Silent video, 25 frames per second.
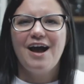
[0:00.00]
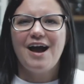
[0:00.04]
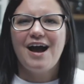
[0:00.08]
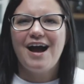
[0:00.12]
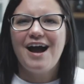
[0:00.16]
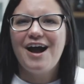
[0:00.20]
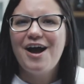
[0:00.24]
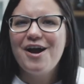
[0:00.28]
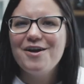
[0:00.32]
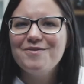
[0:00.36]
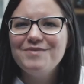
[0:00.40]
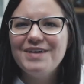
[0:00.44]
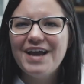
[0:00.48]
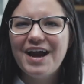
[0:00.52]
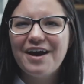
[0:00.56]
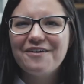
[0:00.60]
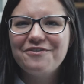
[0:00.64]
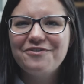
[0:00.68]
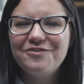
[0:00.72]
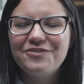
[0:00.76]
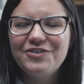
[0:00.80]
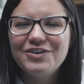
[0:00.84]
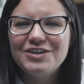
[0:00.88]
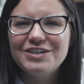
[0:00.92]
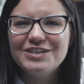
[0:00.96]
I hope you have
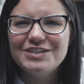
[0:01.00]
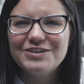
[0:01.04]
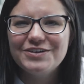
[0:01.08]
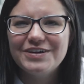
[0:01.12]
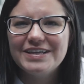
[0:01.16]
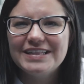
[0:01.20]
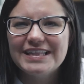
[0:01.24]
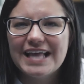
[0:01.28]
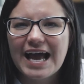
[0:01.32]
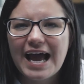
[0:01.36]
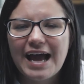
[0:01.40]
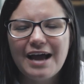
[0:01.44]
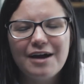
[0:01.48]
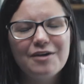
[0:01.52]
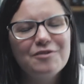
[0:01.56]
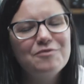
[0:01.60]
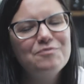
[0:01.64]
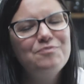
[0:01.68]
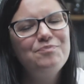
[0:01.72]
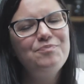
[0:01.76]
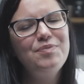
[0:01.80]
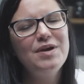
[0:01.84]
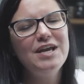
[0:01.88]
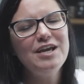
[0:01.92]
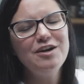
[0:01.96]
fun doing that.
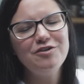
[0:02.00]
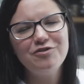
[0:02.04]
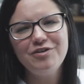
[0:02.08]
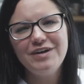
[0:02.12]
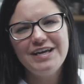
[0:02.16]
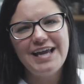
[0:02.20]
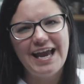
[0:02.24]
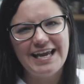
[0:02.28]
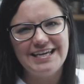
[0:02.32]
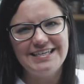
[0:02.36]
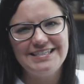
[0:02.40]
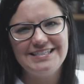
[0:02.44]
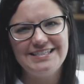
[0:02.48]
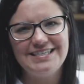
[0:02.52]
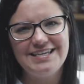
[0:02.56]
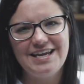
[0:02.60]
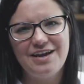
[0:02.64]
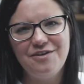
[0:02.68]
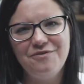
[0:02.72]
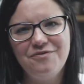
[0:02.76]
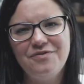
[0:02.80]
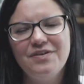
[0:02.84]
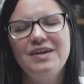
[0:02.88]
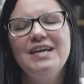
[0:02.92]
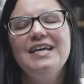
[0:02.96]
Be
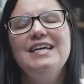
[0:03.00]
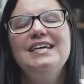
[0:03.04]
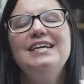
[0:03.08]
creative,